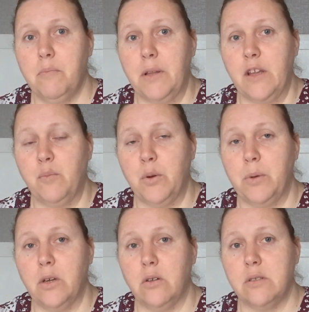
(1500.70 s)
but they've put
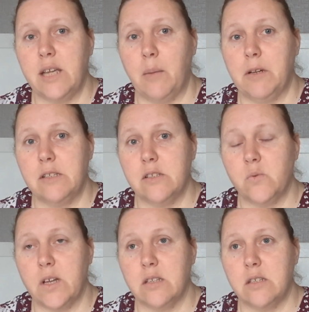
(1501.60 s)
me on tablets as
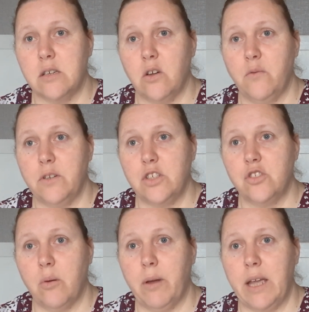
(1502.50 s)
well to hopefully
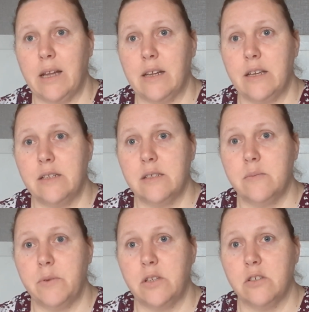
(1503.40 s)
stop my
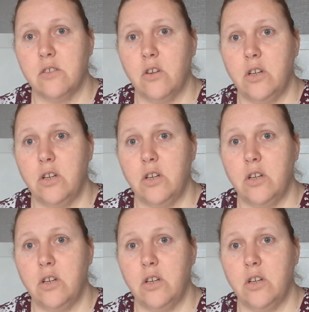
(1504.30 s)
headaches, because not